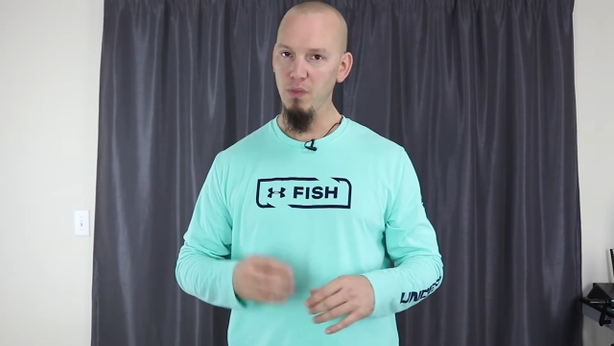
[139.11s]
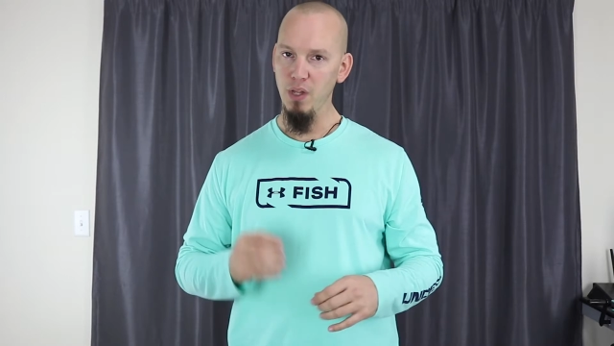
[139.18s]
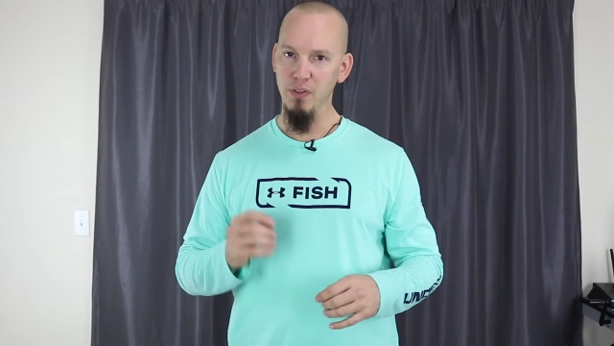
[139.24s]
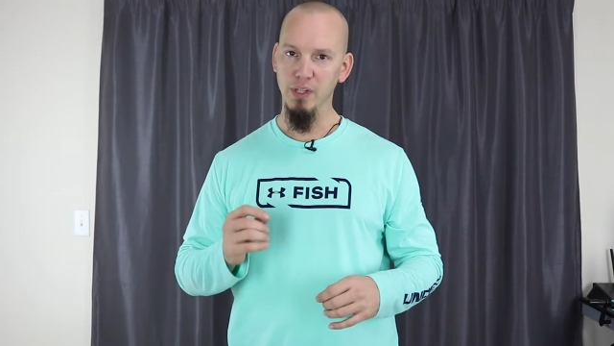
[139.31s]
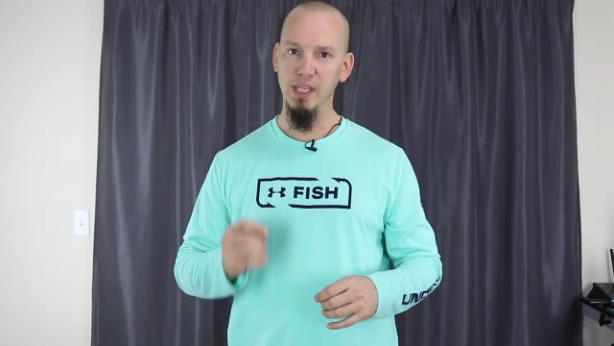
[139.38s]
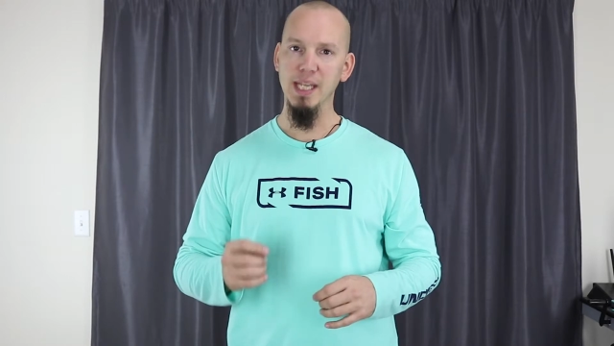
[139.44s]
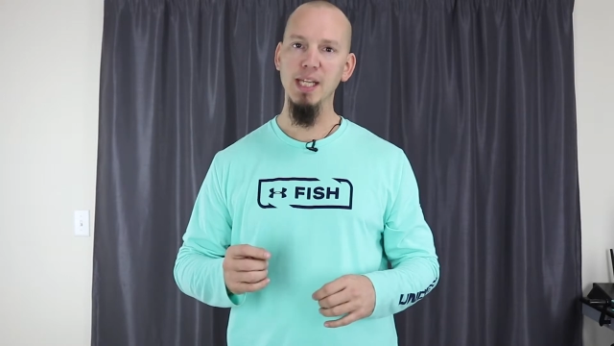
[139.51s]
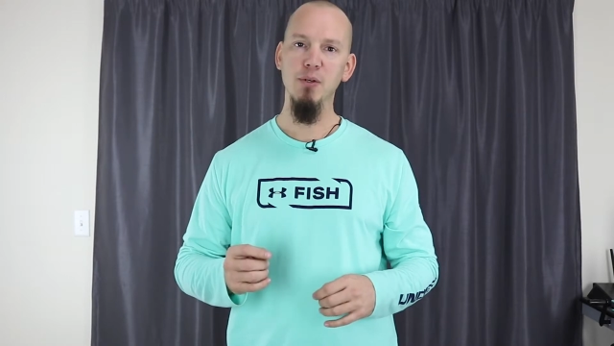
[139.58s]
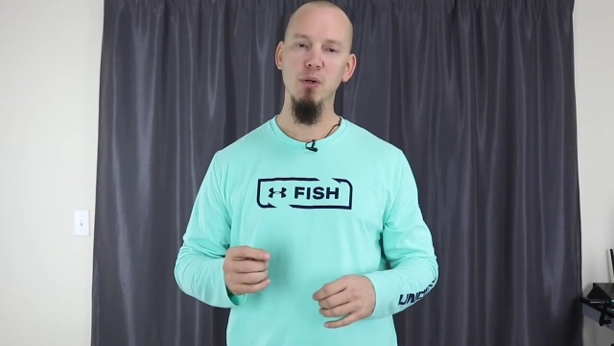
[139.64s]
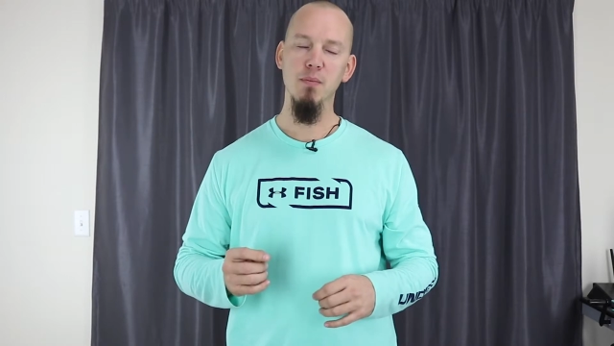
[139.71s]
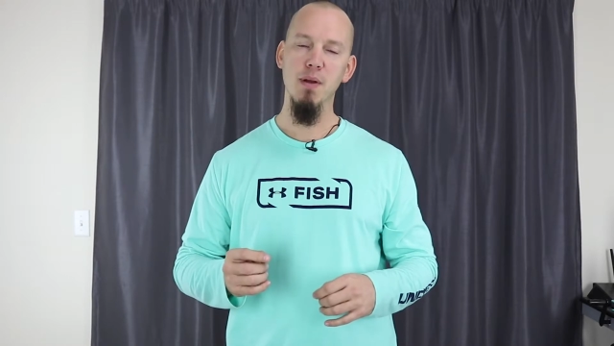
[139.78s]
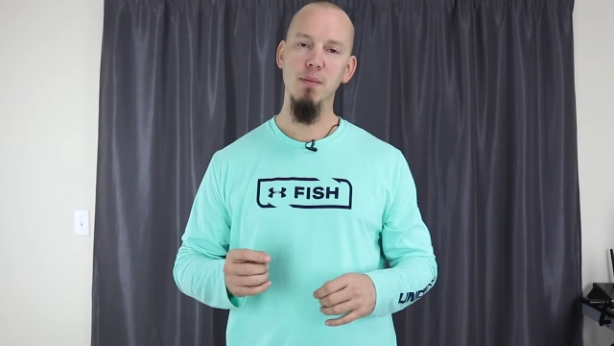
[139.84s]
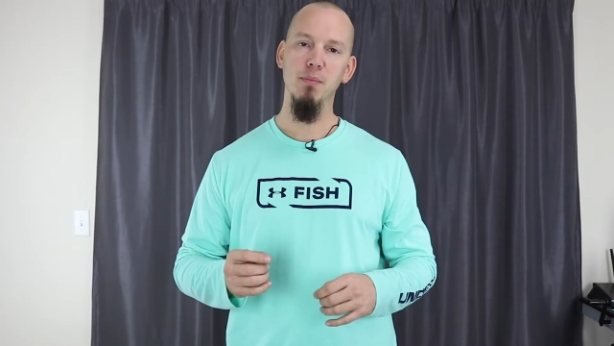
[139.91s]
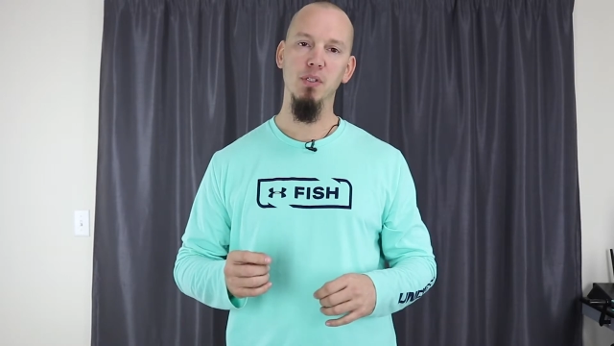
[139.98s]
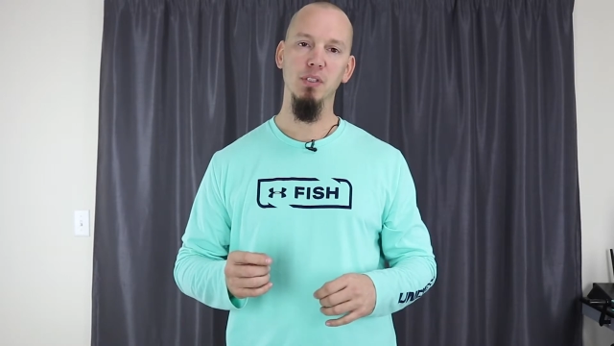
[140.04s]
The key to
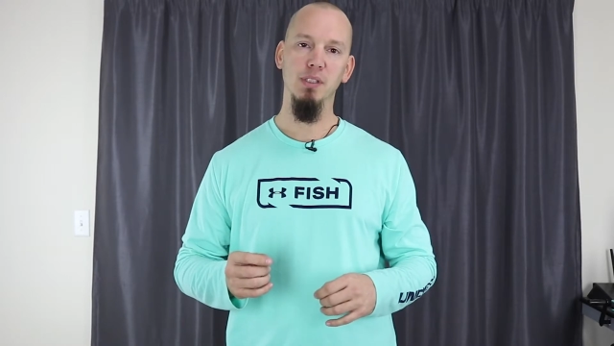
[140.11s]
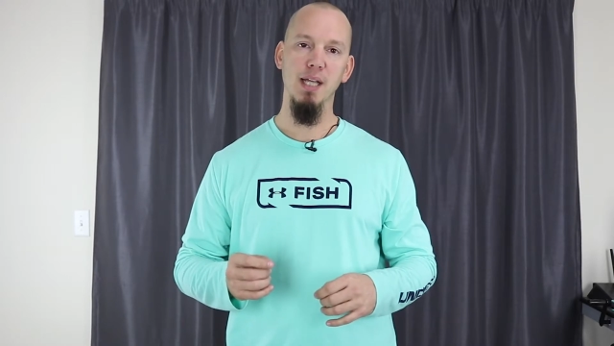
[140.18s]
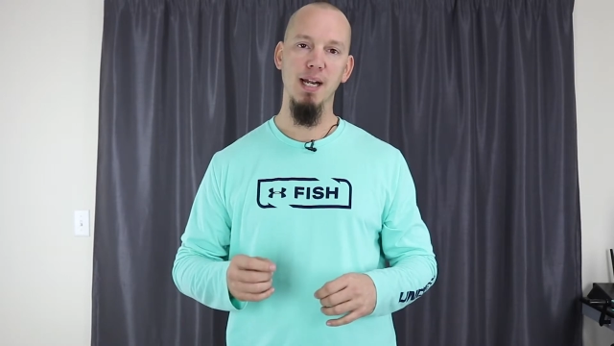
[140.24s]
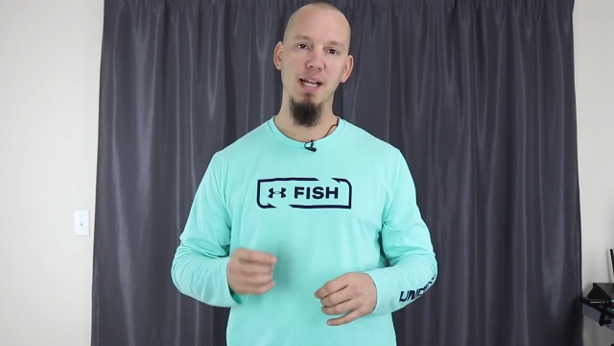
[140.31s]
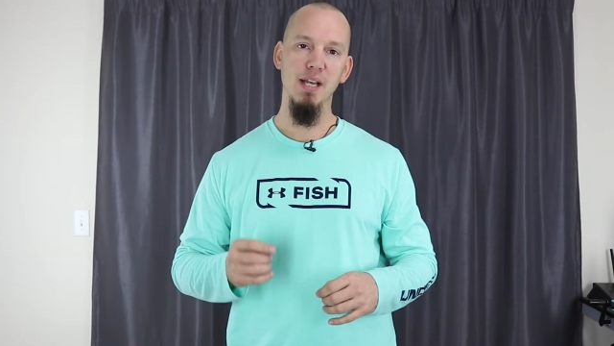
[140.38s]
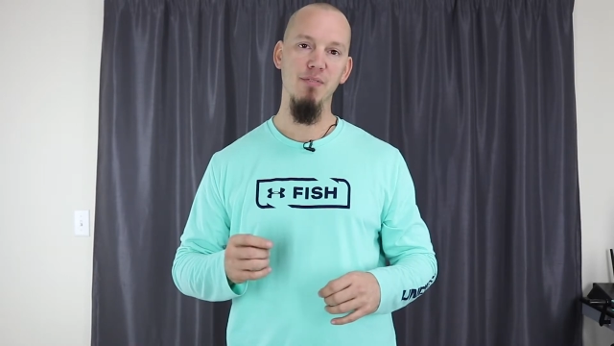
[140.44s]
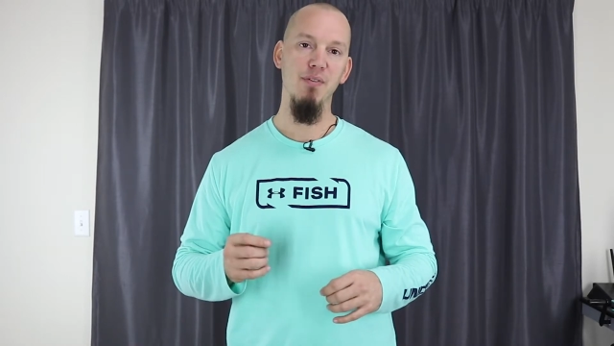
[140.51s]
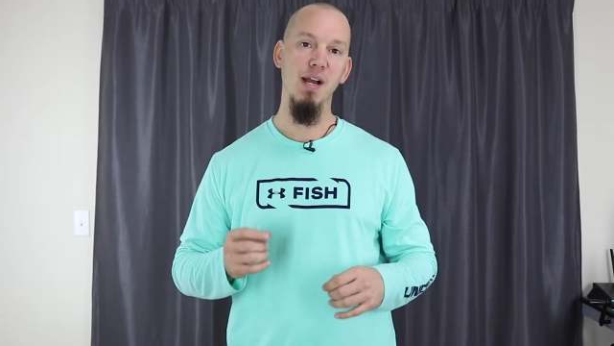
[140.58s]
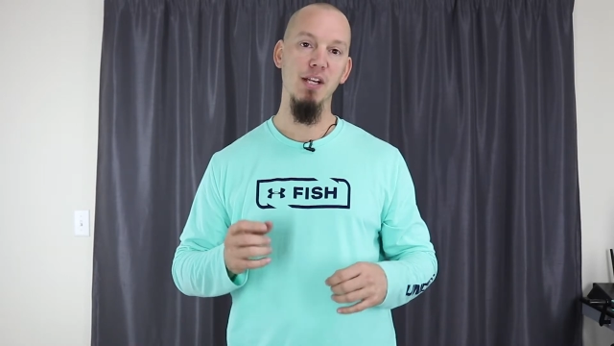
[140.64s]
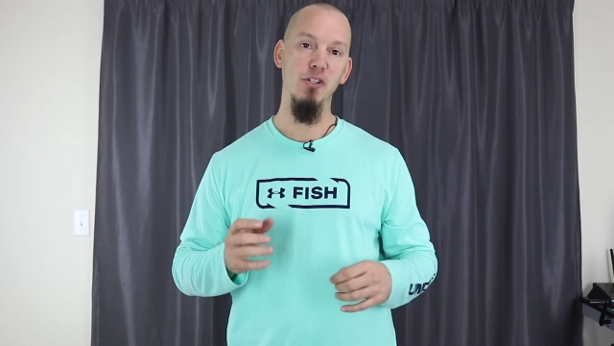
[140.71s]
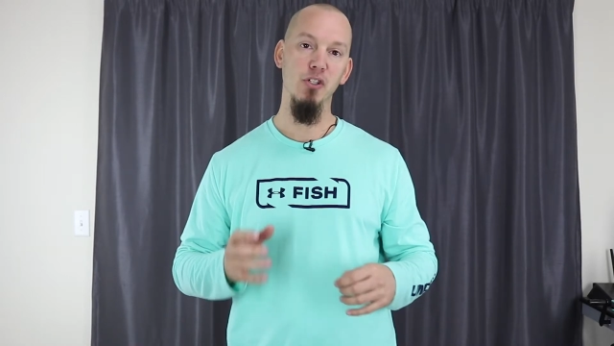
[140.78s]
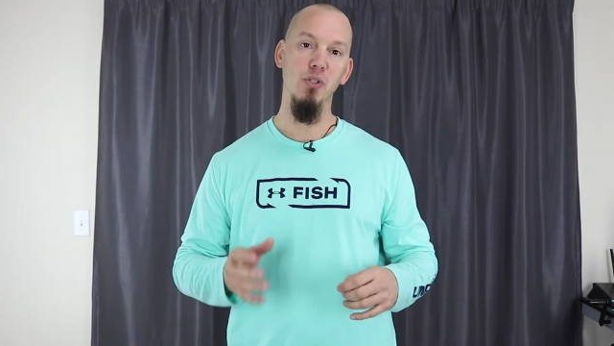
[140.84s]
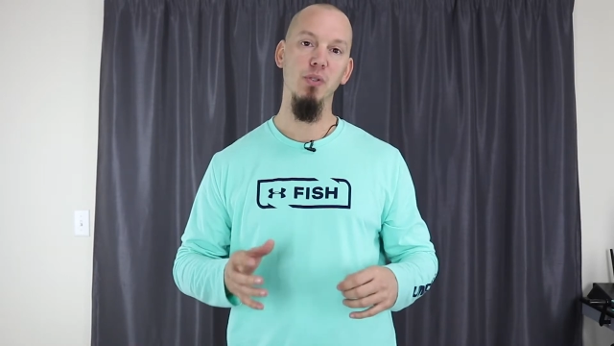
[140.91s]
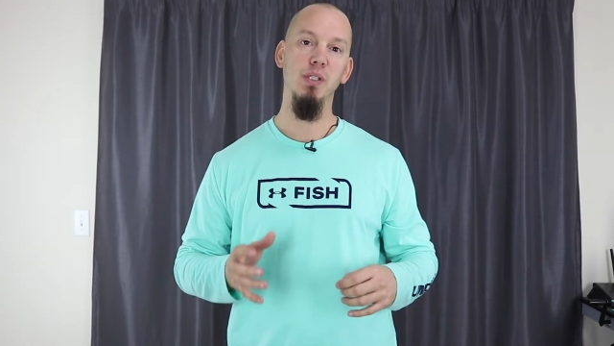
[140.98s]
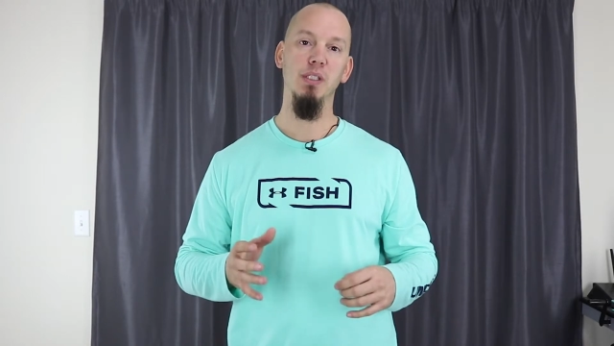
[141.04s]
remember is that if I
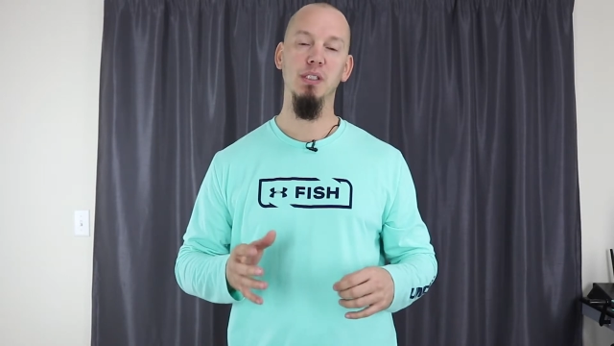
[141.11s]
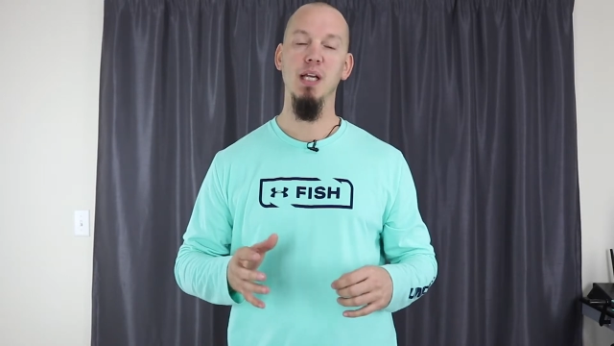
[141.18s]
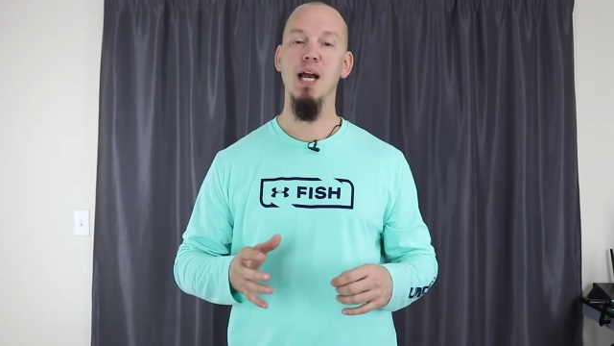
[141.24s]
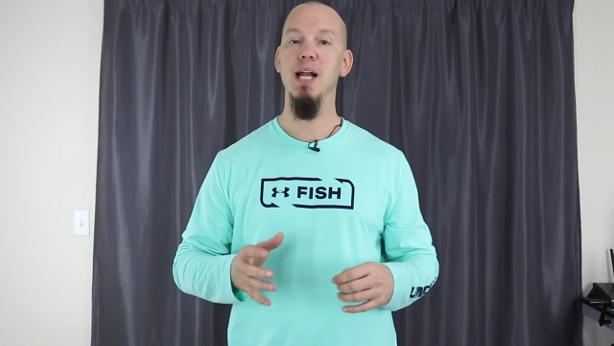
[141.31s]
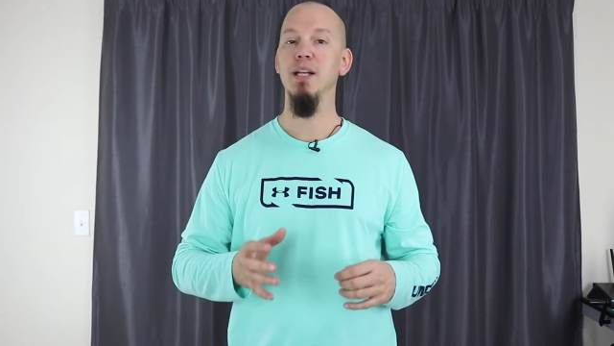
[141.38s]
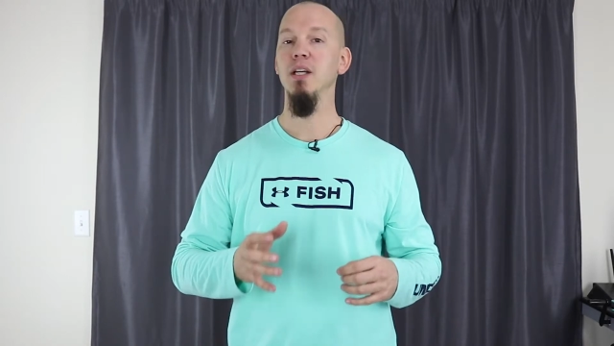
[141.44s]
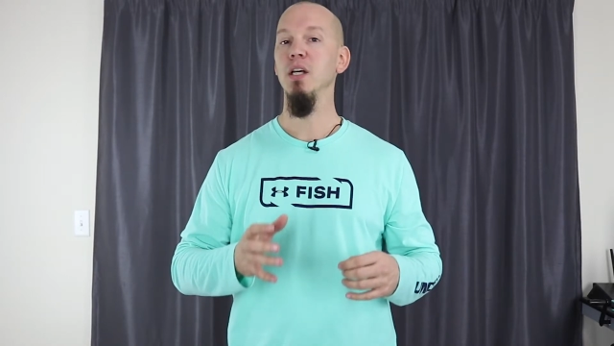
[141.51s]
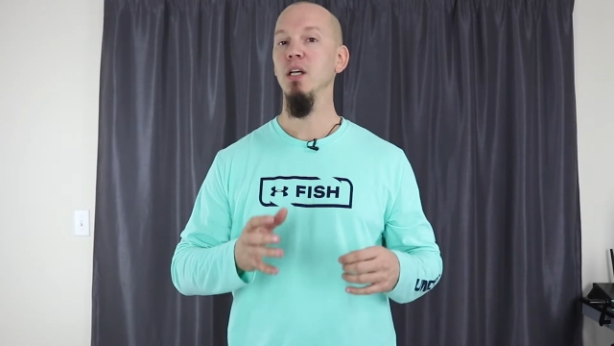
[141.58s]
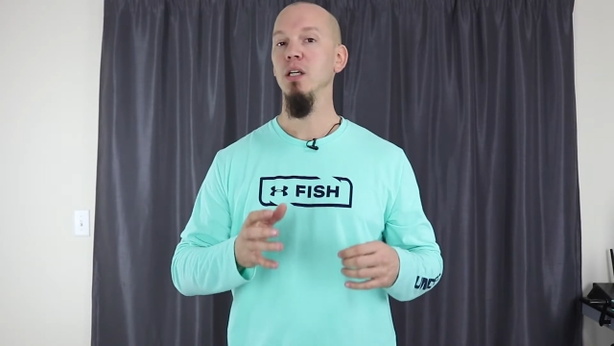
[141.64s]
do decide